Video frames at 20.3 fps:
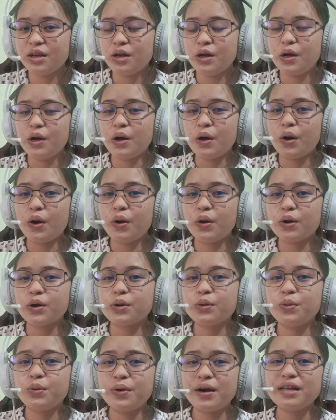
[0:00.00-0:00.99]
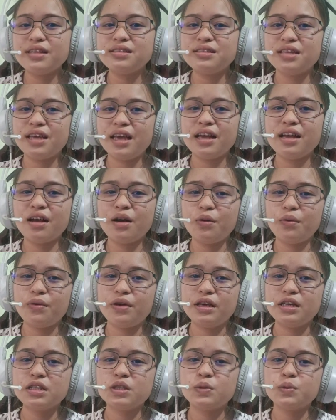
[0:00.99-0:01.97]
Or what takeaways
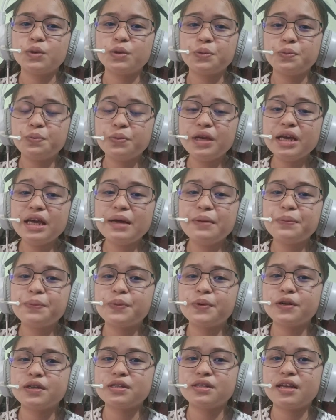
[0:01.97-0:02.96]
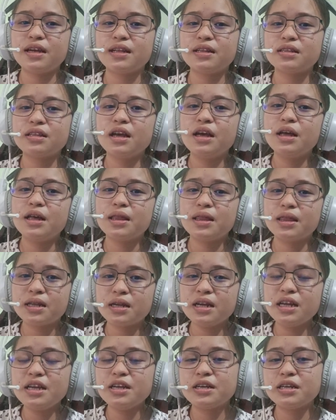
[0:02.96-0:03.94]
will be important 3
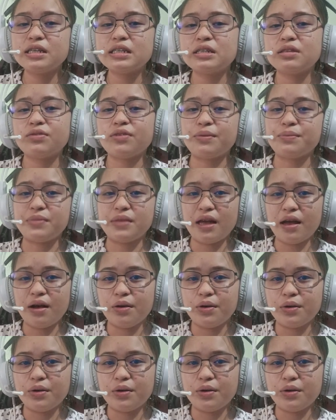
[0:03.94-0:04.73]
years from now?